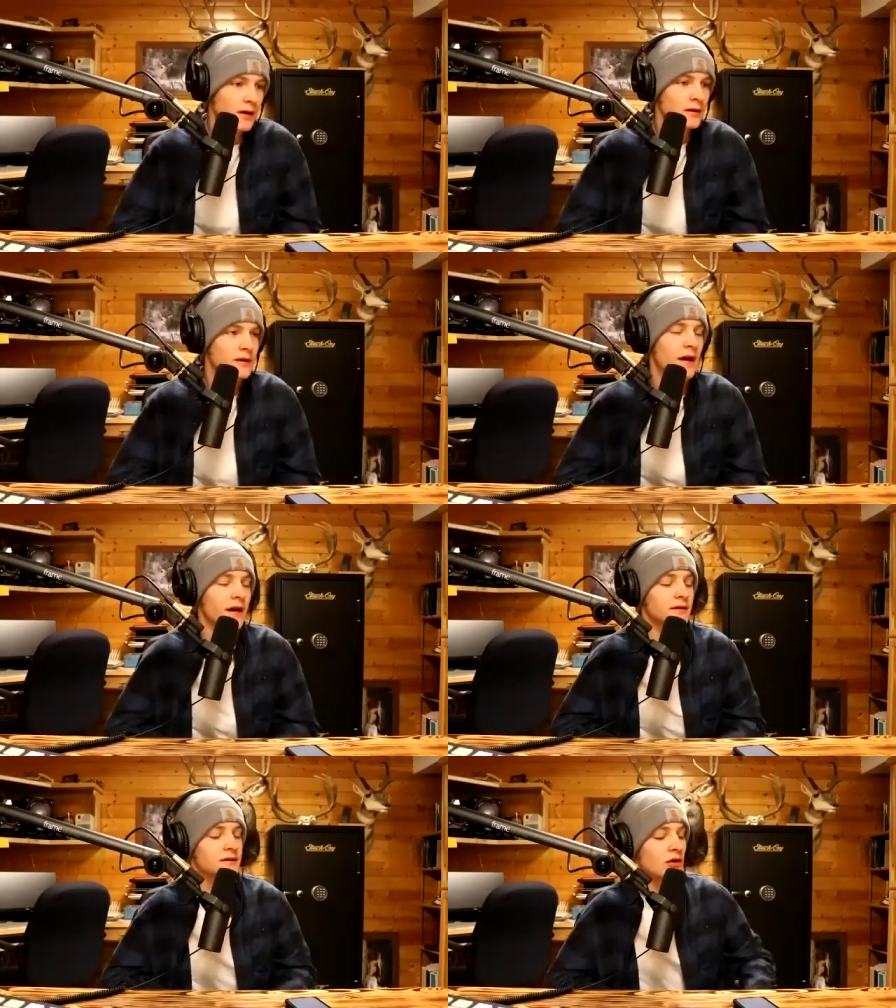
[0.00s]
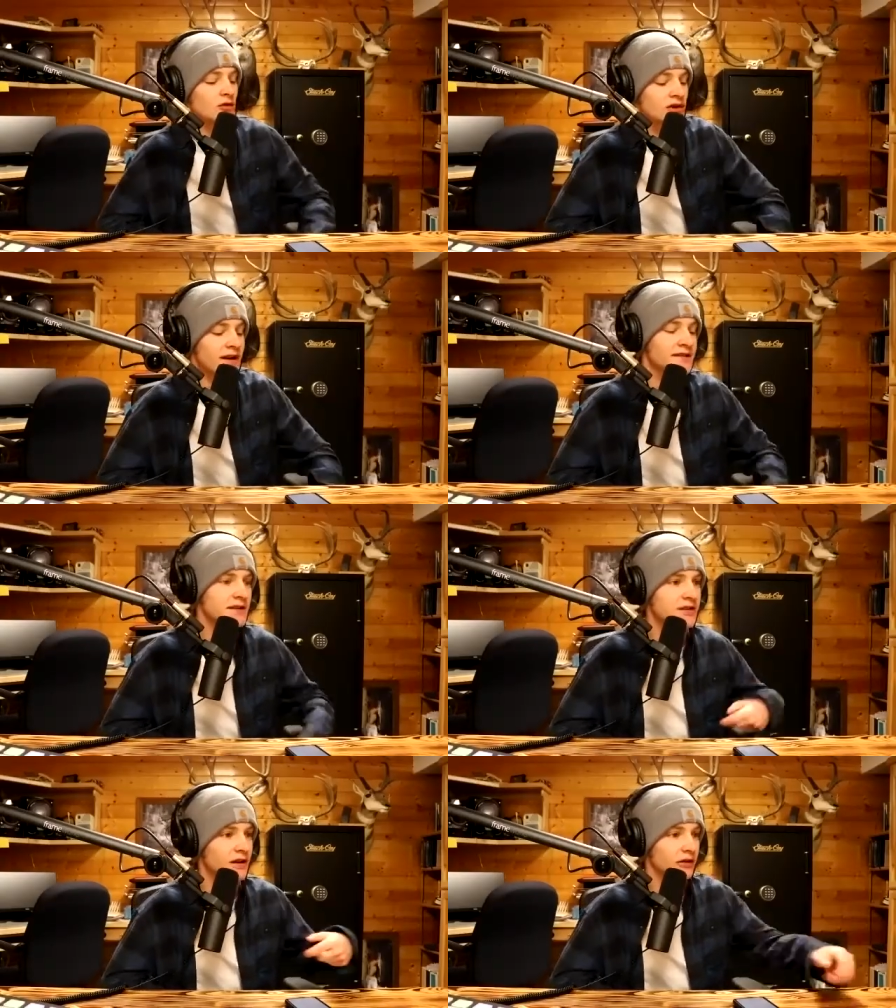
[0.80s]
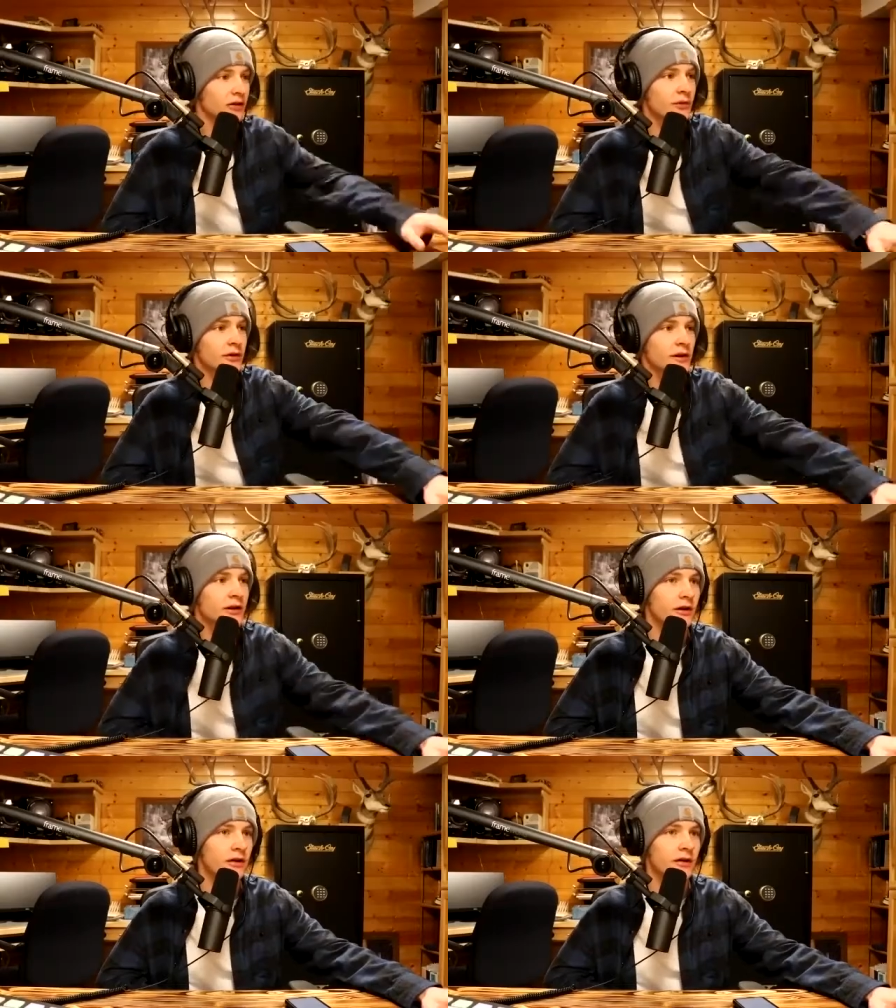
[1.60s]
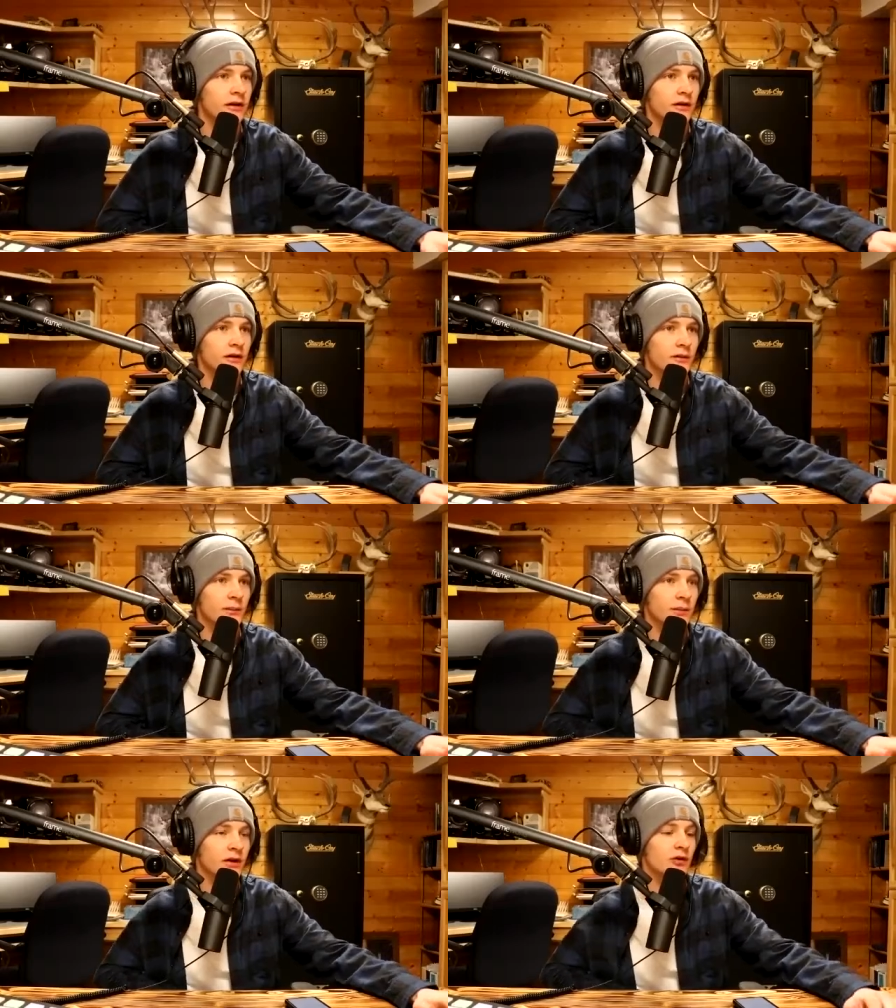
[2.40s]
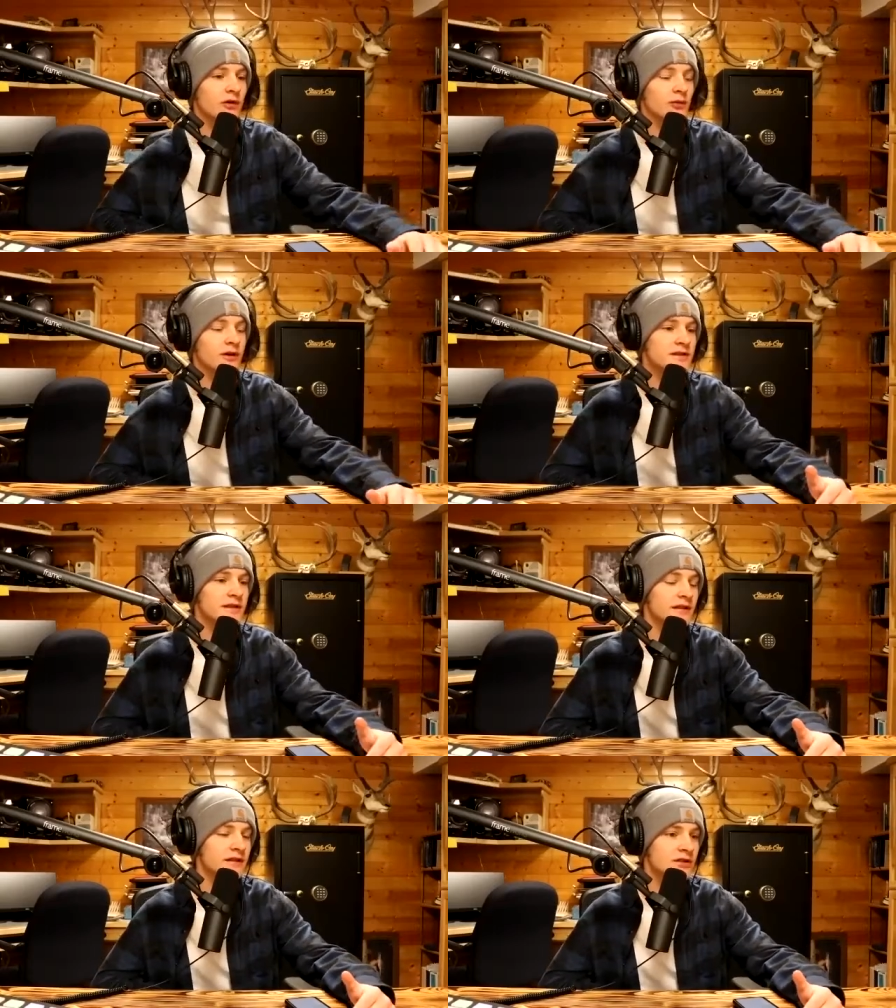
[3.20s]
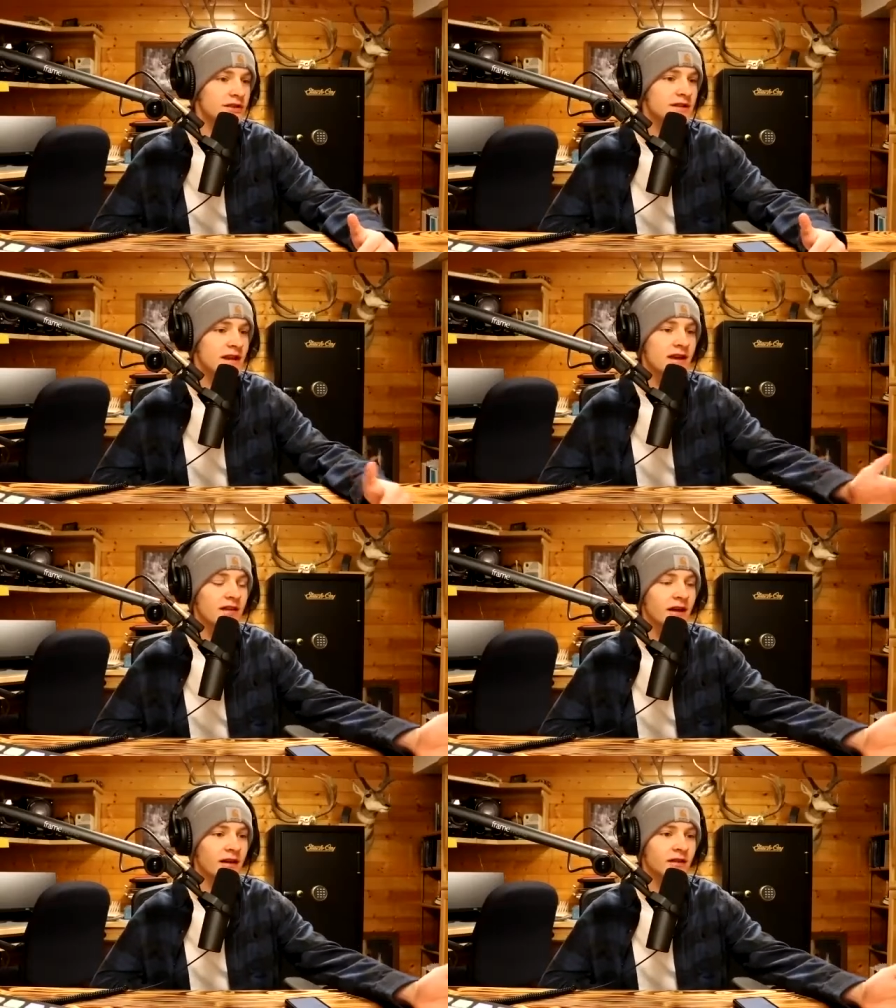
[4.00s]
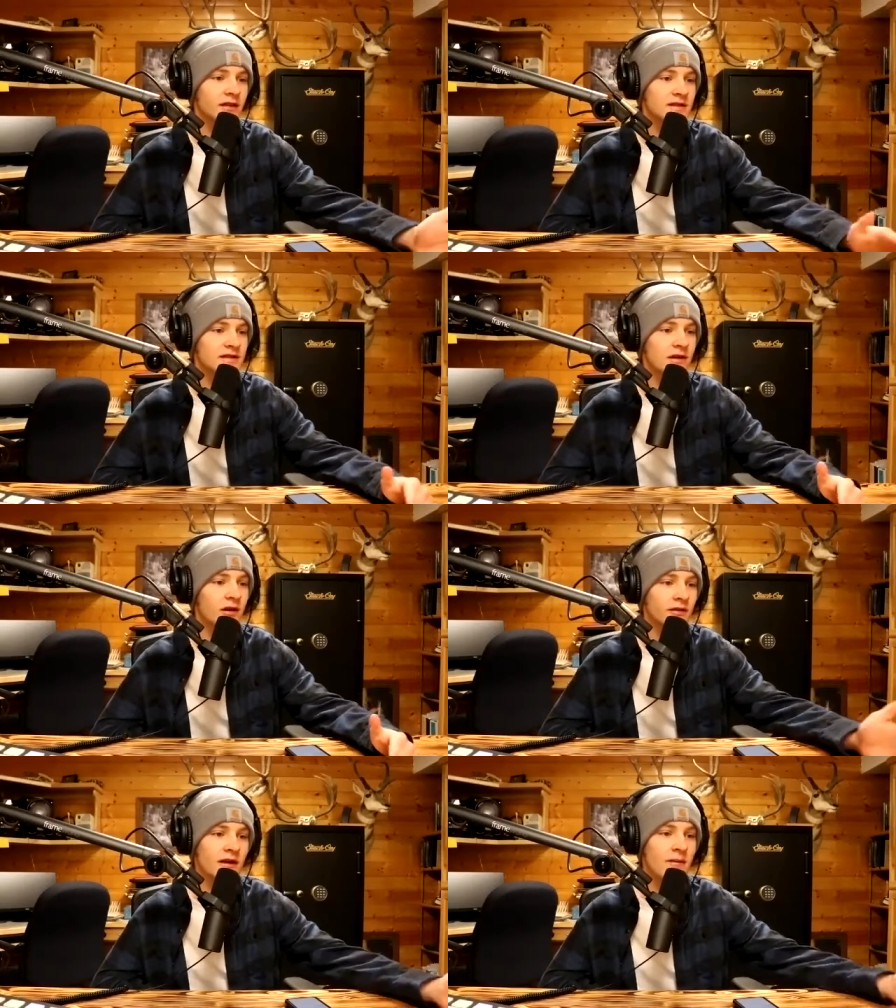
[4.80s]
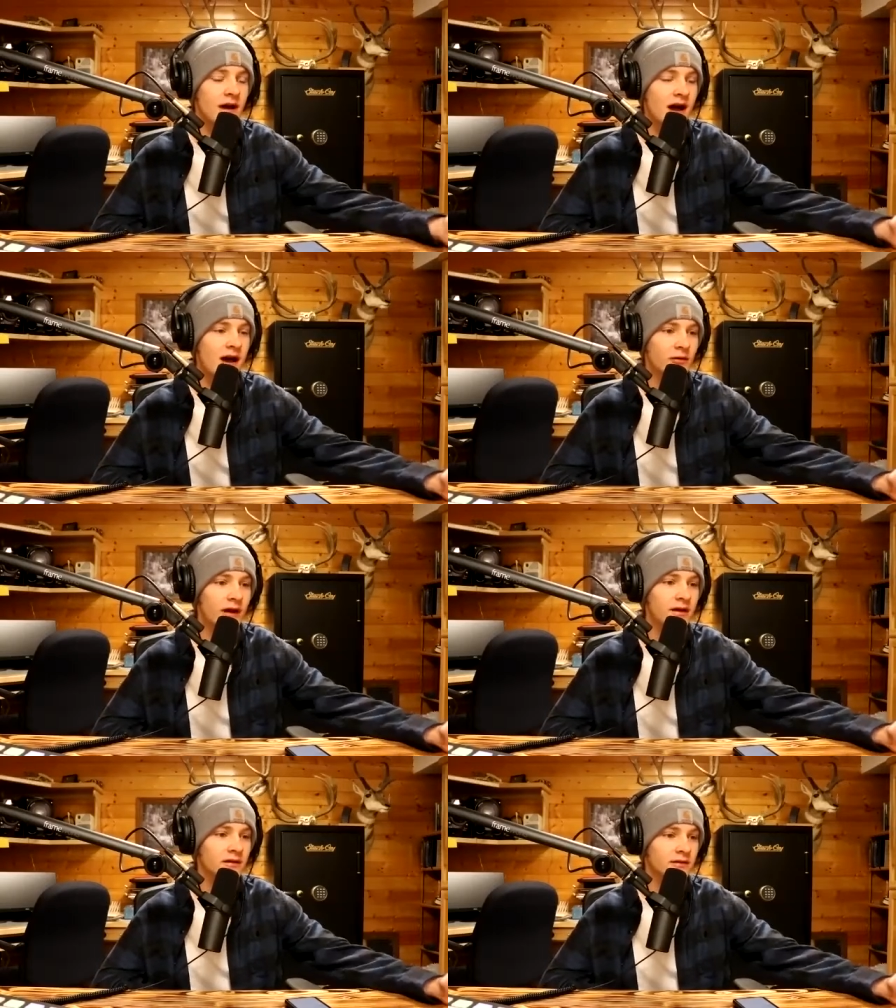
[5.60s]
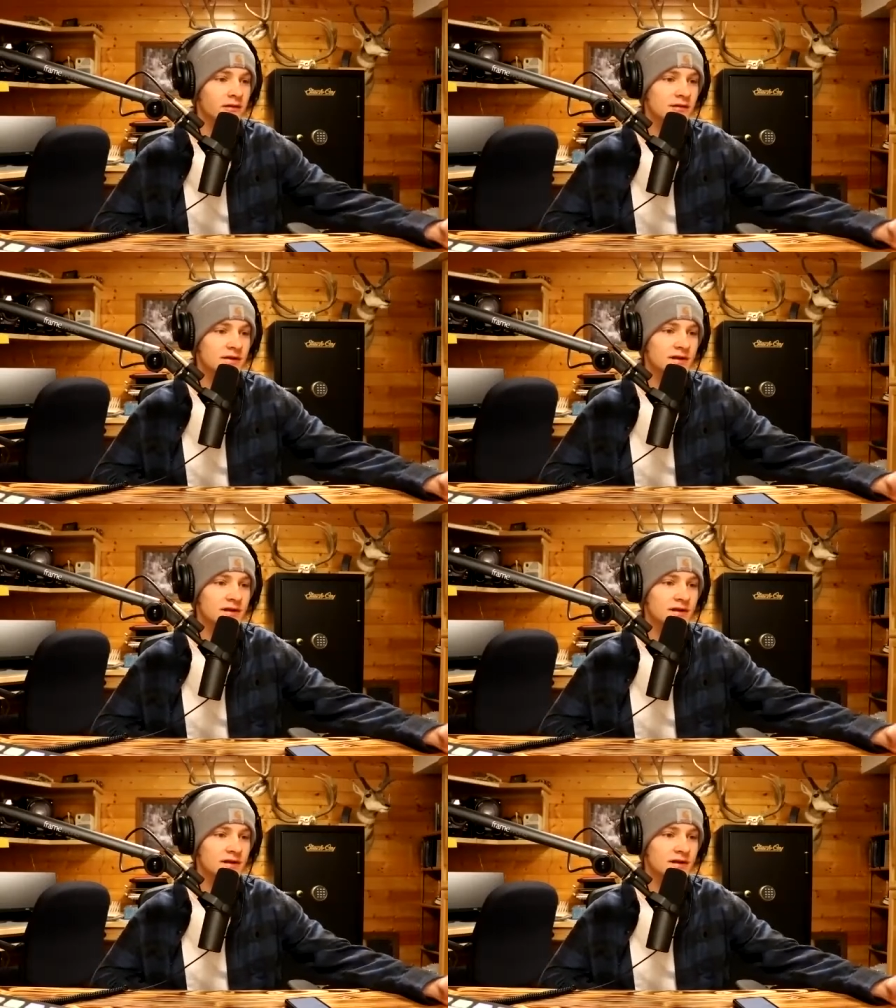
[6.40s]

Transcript: Yeah, so transitioning a little bit here, Bitcoin recently just hit like its all-time high, right? Just